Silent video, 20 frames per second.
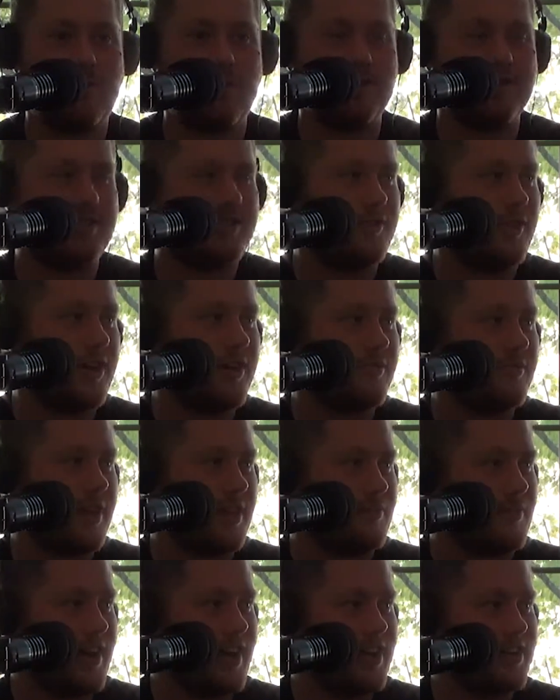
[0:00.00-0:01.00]
person who I
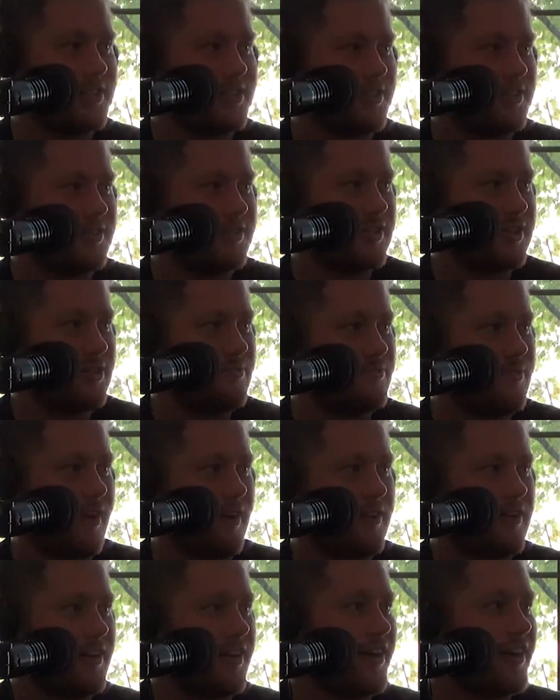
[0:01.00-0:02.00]
like my internship
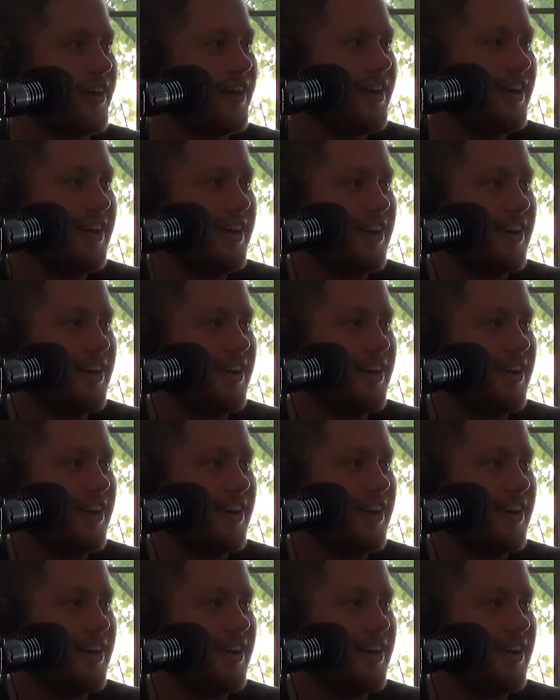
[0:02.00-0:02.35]
partner.